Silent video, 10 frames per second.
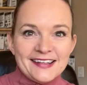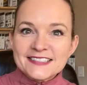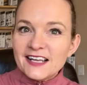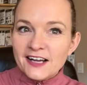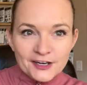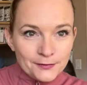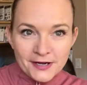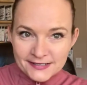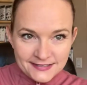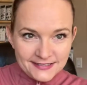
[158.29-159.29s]
It's
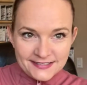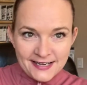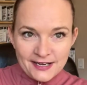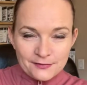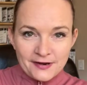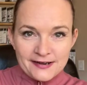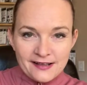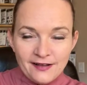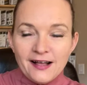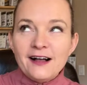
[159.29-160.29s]
$100 to sign up right
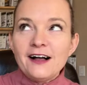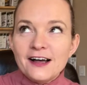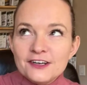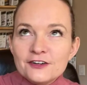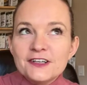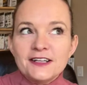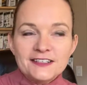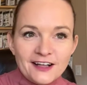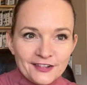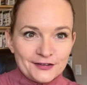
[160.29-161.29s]
now.
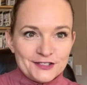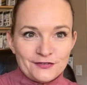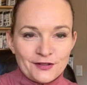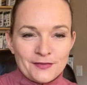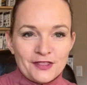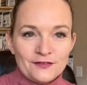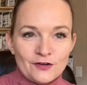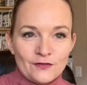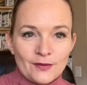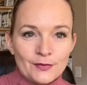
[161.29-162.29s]
$100 for the month of
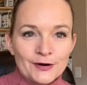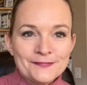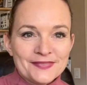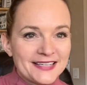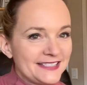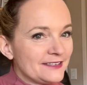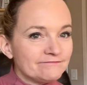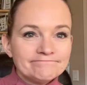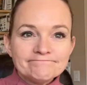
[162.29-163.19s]
November. That's it.